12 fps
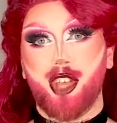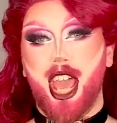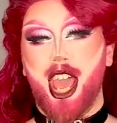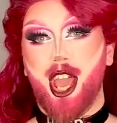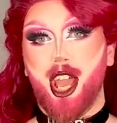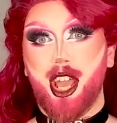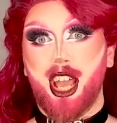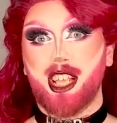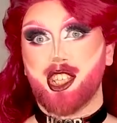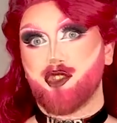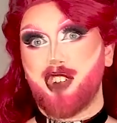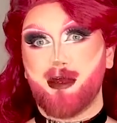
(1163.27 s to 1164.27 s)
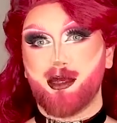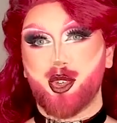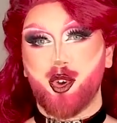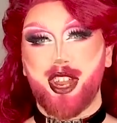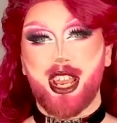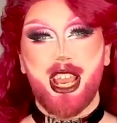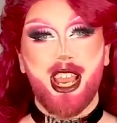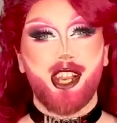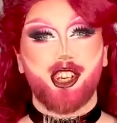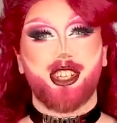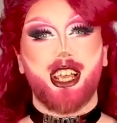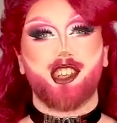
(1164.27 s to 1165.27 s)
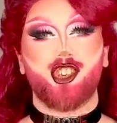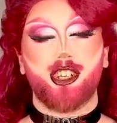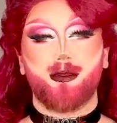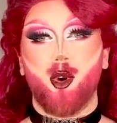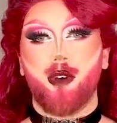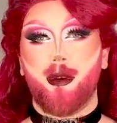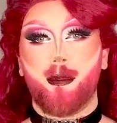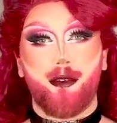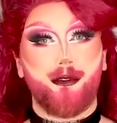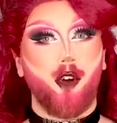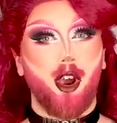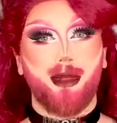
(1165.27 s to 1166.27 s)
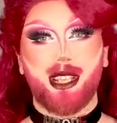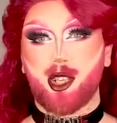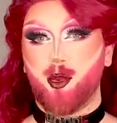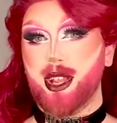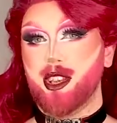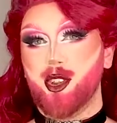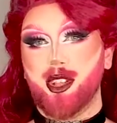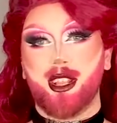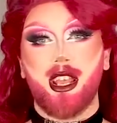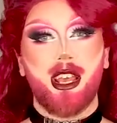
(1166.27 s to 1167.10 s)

Instagram story, she says she's more of a performance queen, doing